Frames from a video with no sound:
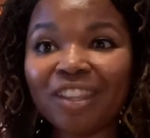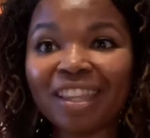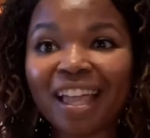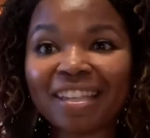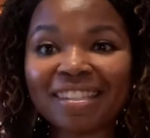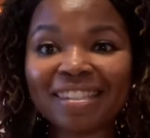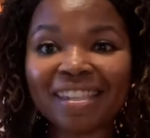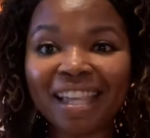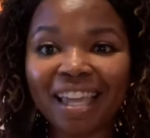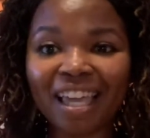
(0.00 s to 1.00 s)
Let's
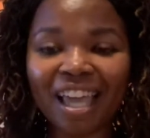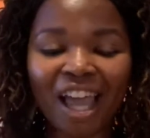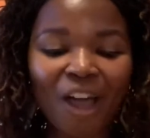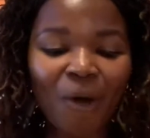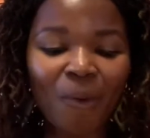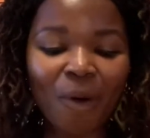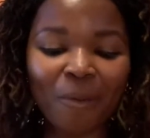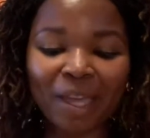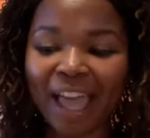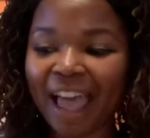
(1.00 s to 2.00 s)
see what
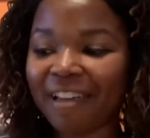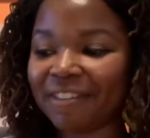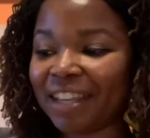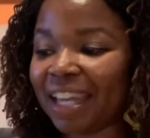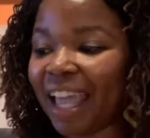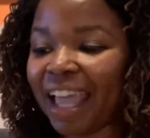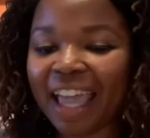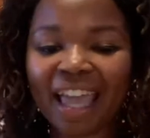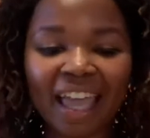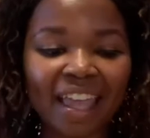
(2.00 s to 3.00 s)
we have in
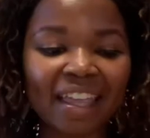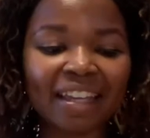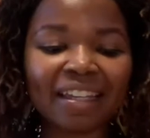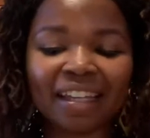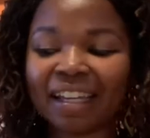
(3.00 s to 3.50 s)
hand.